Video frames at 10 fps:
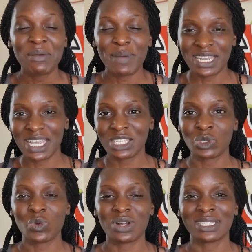But
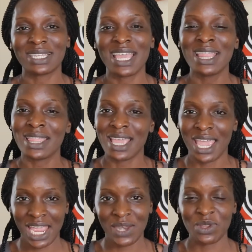guess what? In the
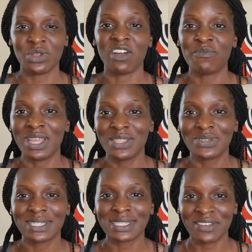end, when you have made
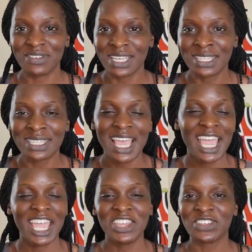those savings
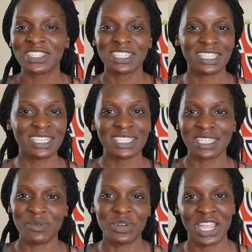and you're sitting
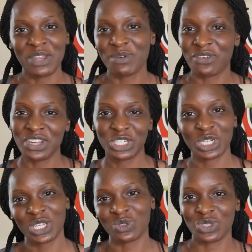somewhere in
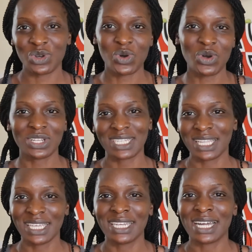Mauritius with your
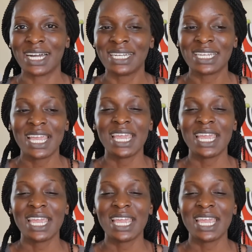cocktail in hand,